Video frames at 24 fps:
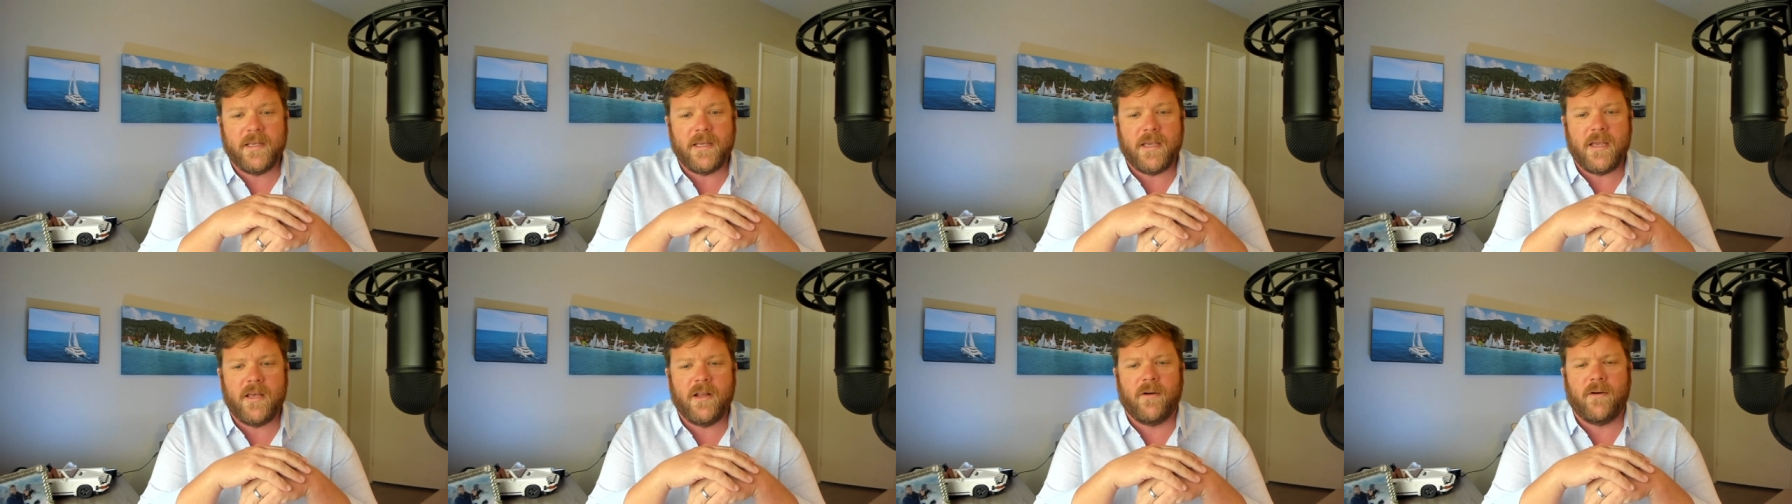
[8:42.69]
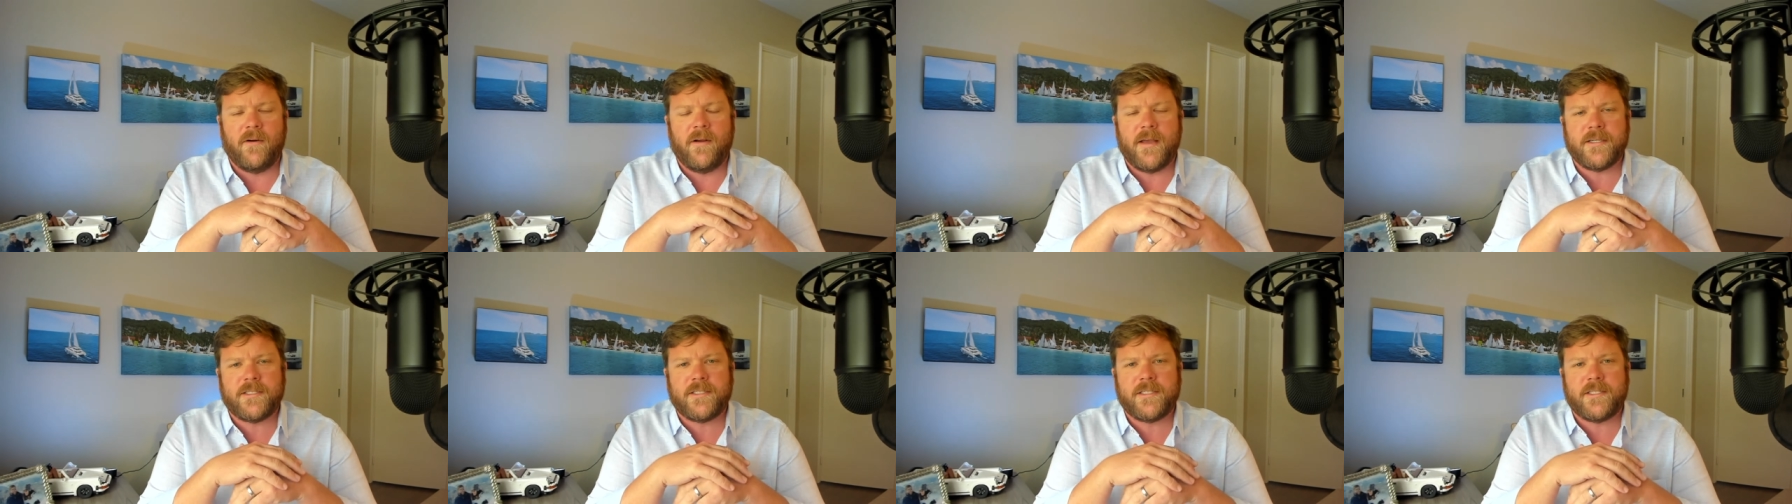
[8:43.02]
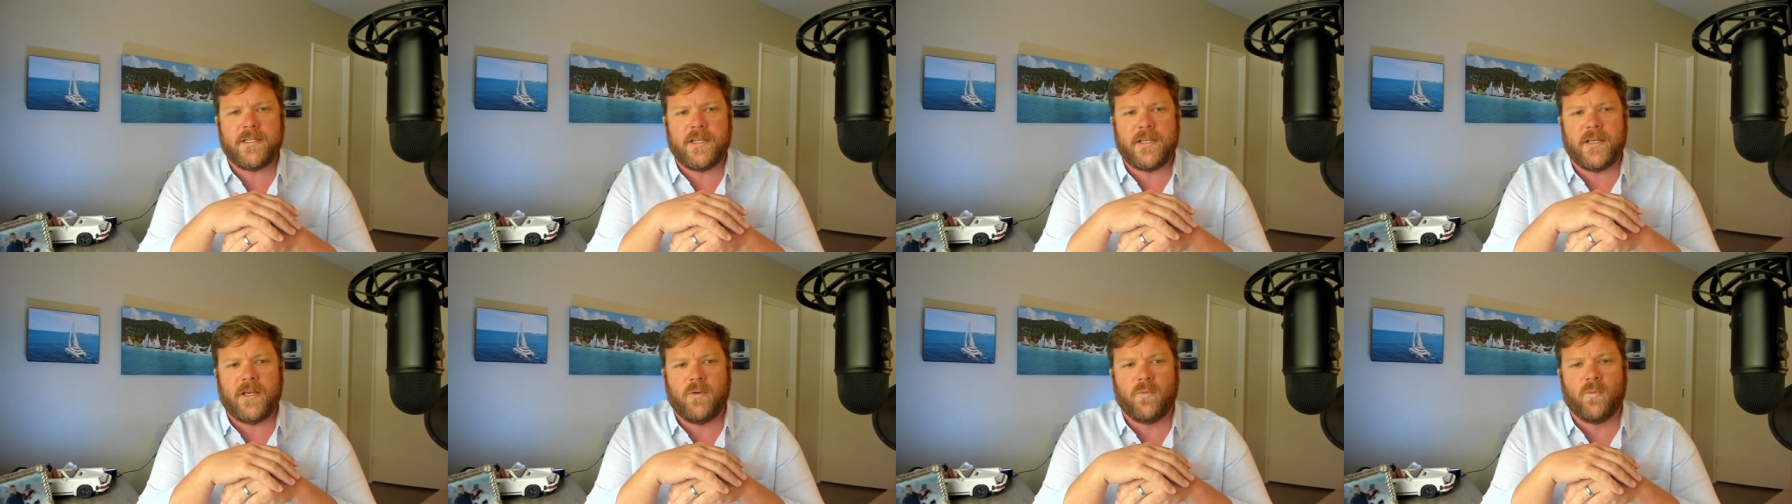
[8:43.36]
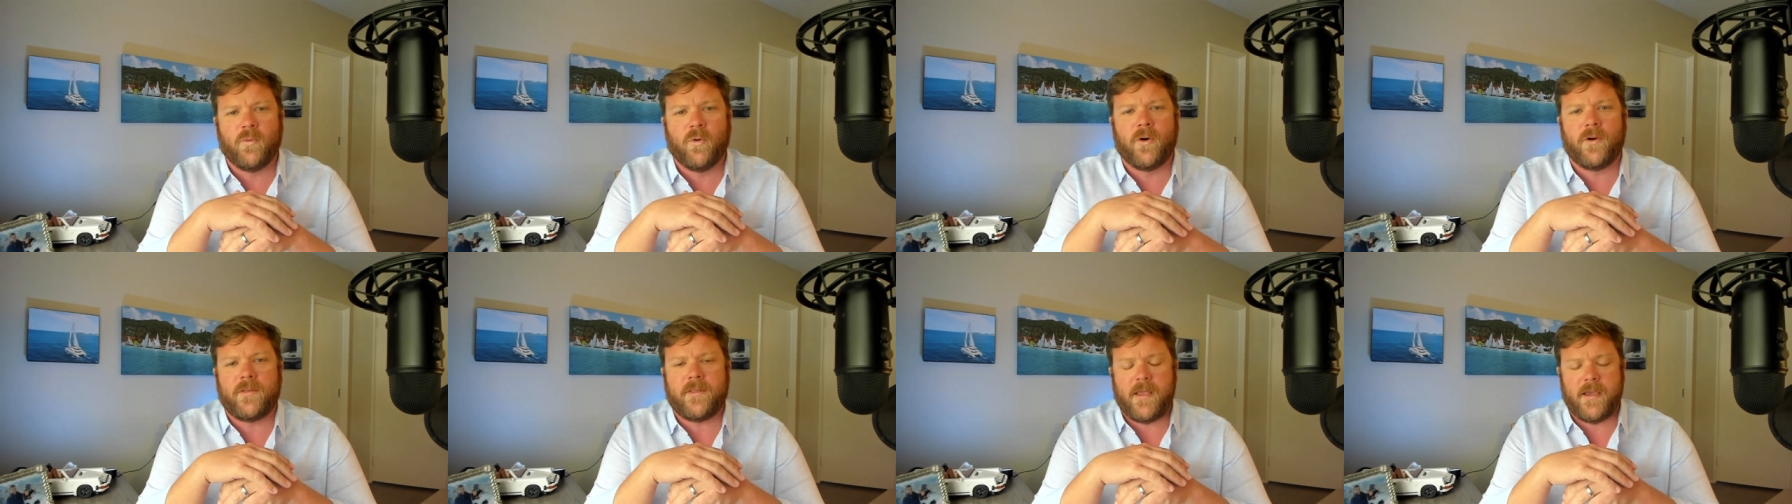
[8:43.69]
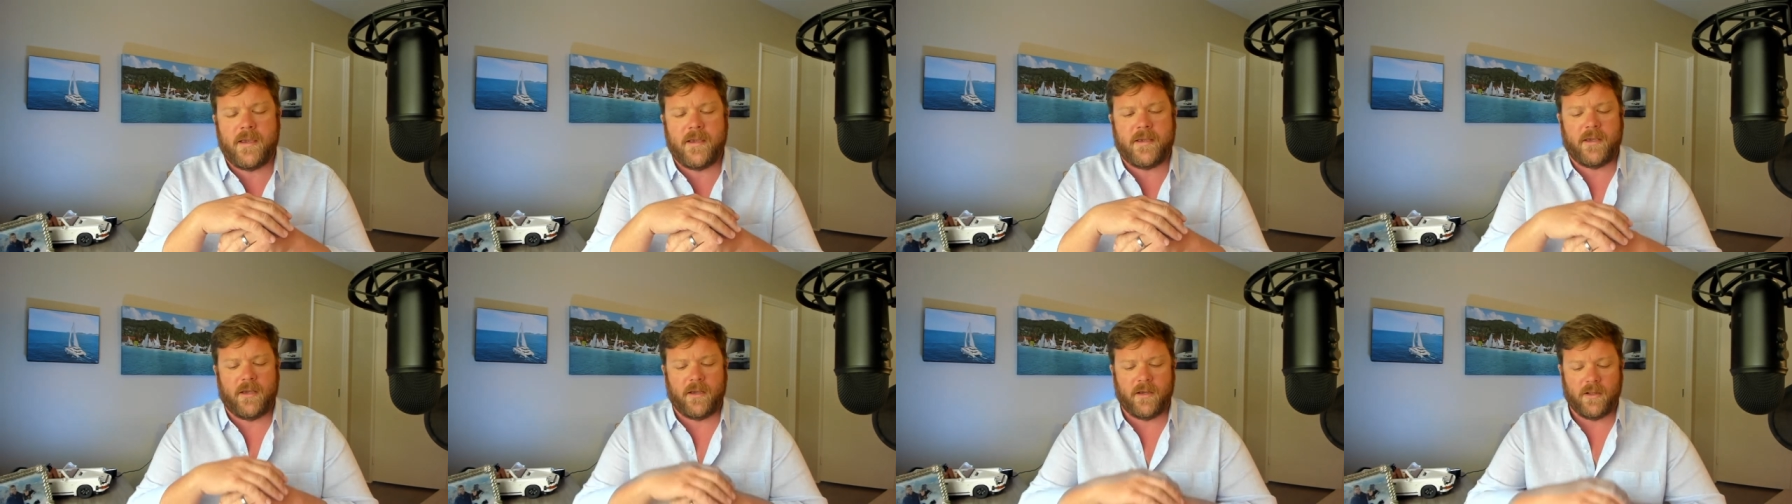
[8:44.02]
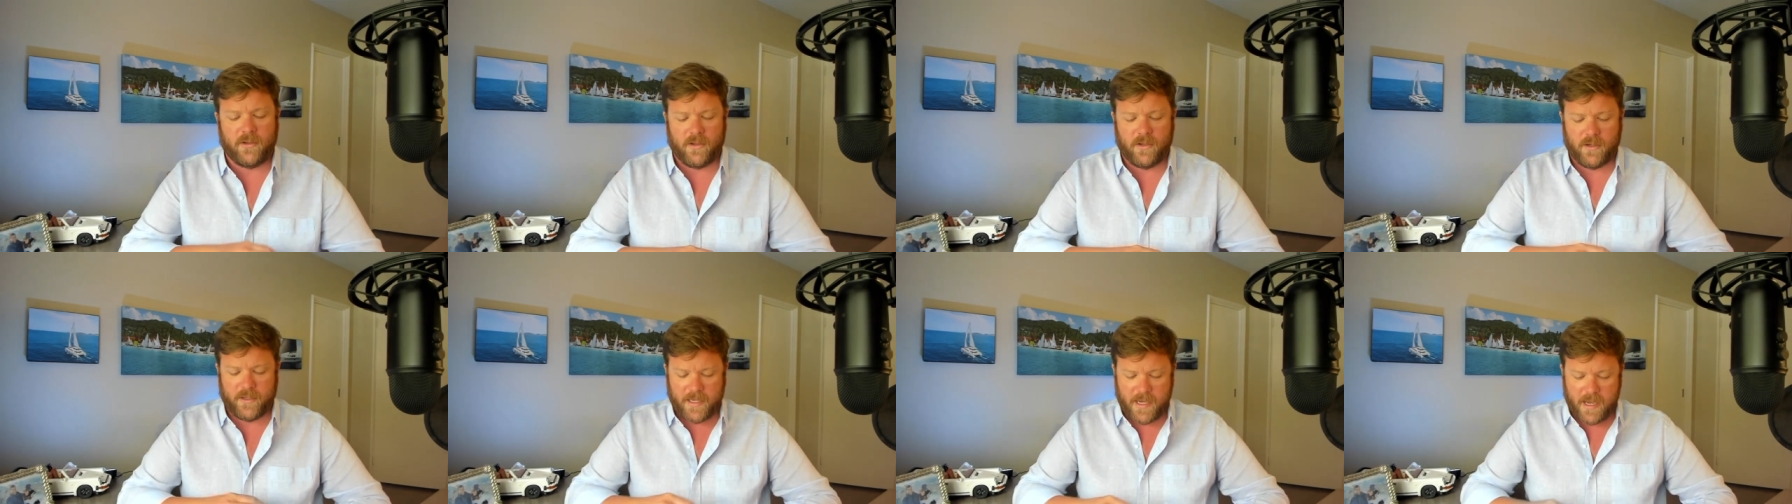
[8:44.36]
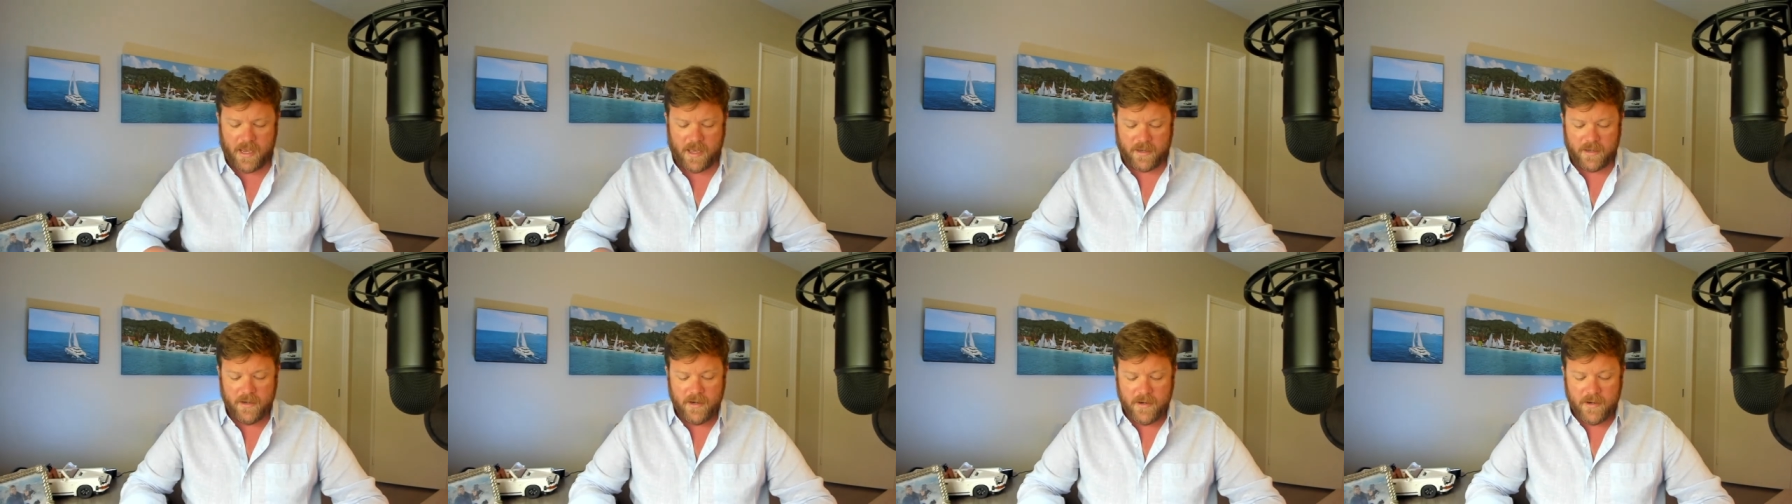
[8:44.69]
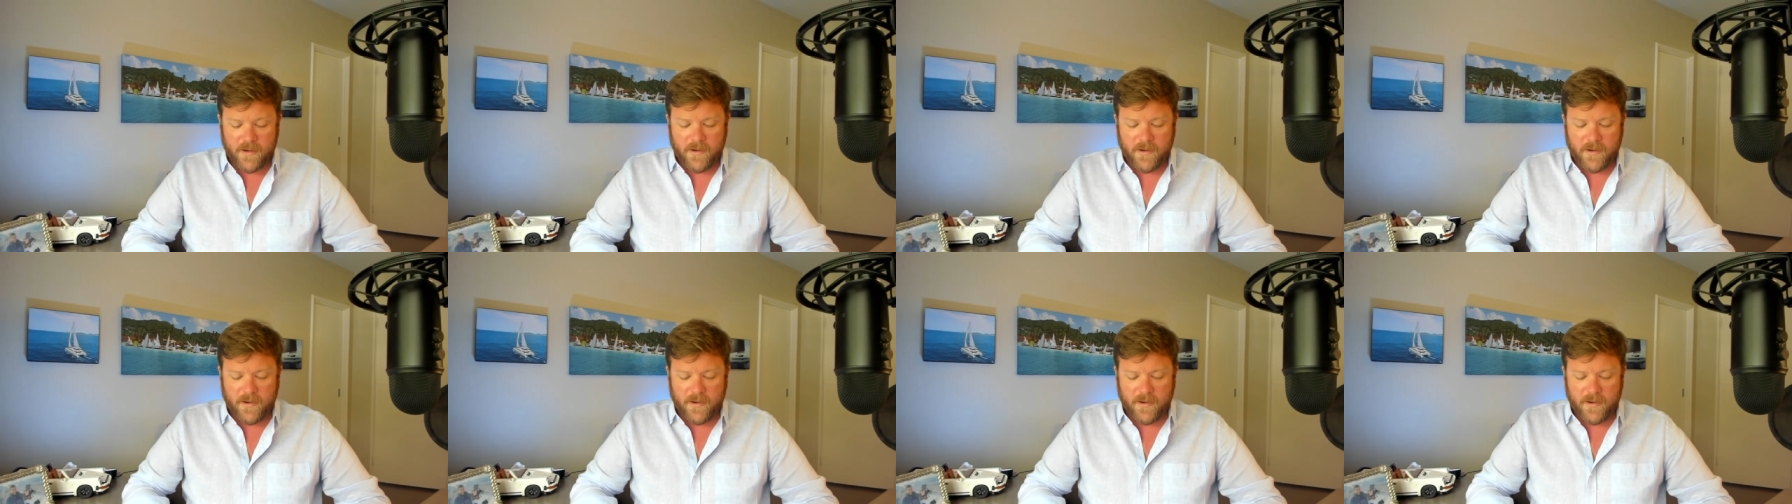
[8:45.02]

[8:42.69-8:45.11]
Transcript: interesting and worth taking a look at.